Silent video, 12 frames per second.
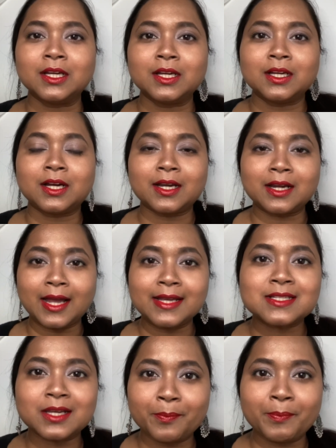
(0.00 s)
a
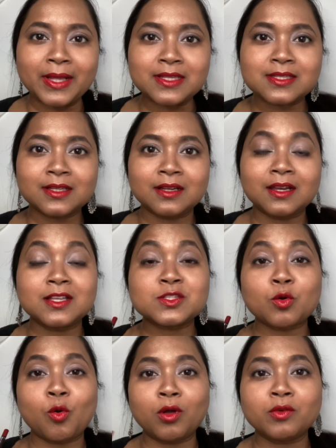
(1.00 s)
nice lip pencil is
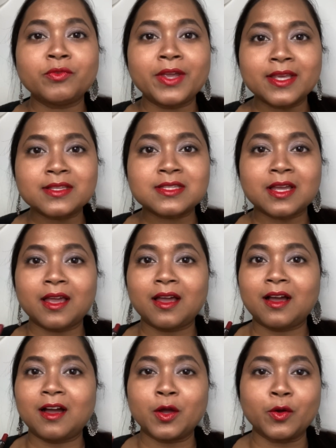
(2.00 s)
always
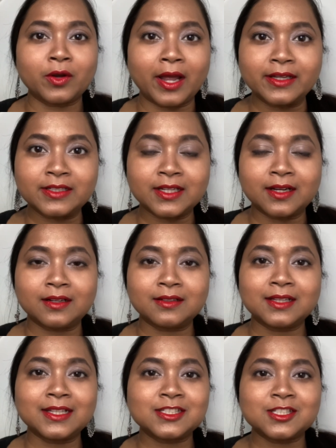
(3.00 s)
a good idea.
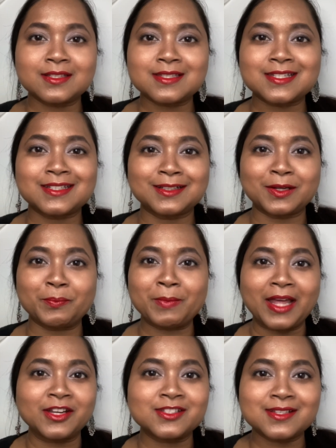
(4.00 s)
It just
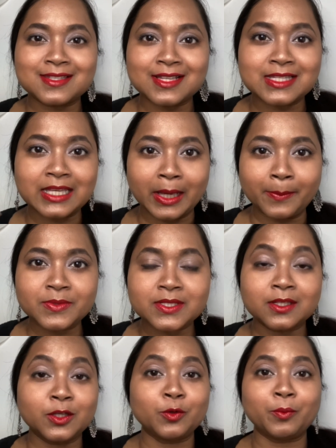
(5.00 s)
manages the skips
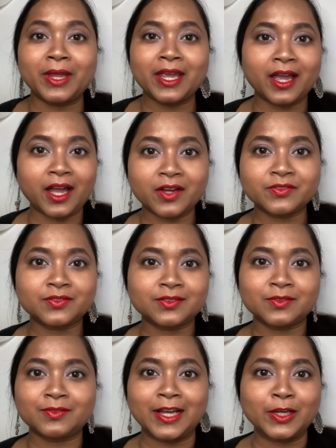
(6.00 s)
you may have
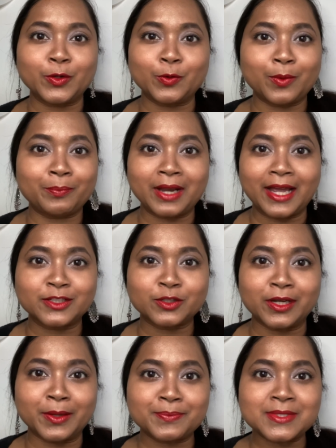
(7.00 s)
while you applied your
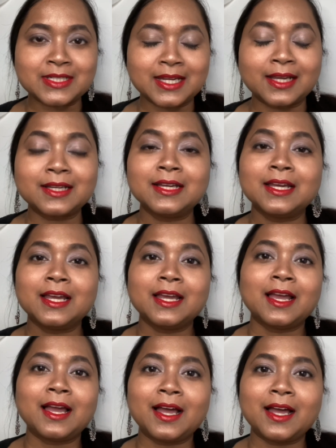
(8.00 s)
lipstick,
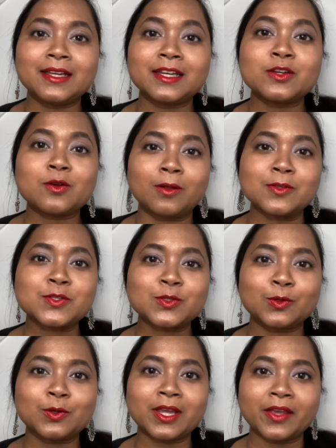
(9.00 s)
and it
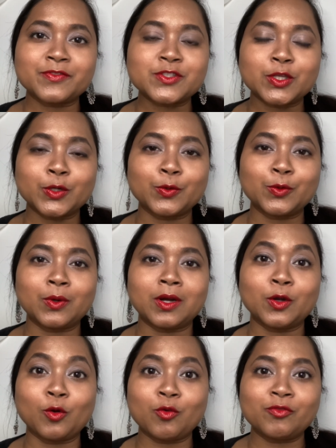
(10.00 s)
also gives you
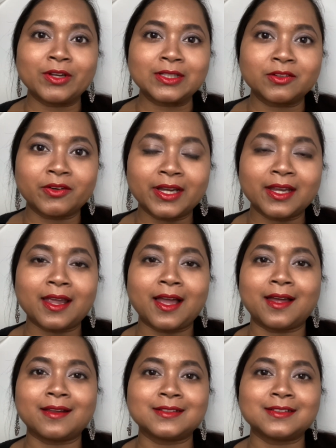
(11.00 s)
no feathering
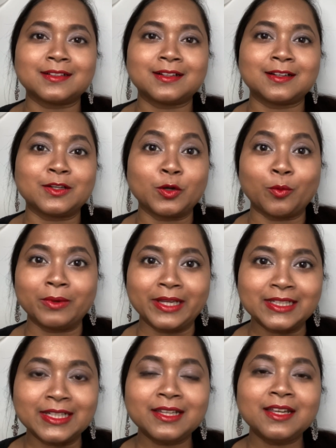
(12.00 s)
and no
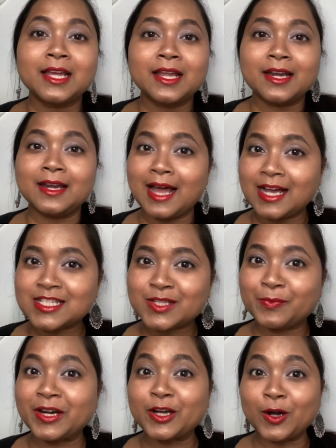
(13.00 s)
bleeding. Last
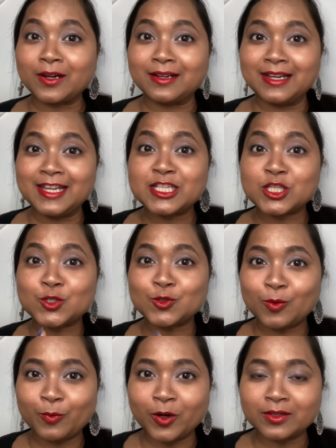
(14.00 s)
but not least, 2
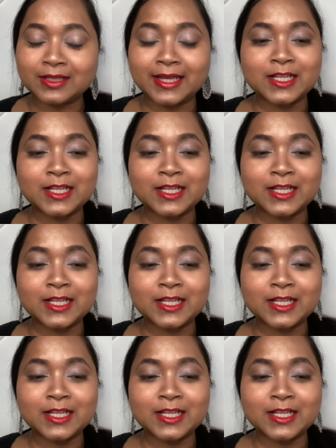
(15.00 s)
more things